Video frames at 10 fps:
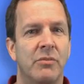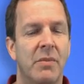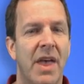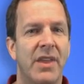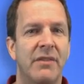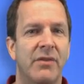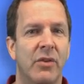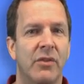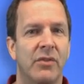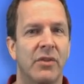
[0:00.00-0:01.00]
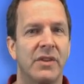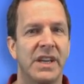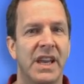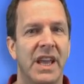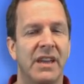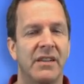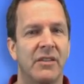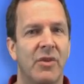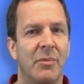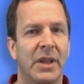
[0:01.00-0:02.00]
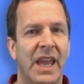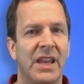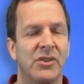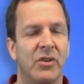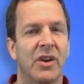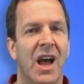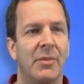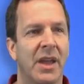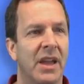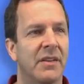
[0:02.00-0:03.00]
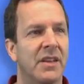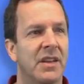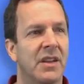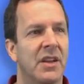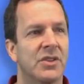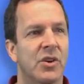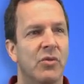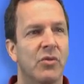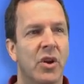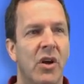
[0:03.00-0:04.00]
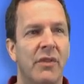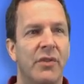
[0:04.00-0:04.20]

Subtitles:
method for DNA replication or copying. So recall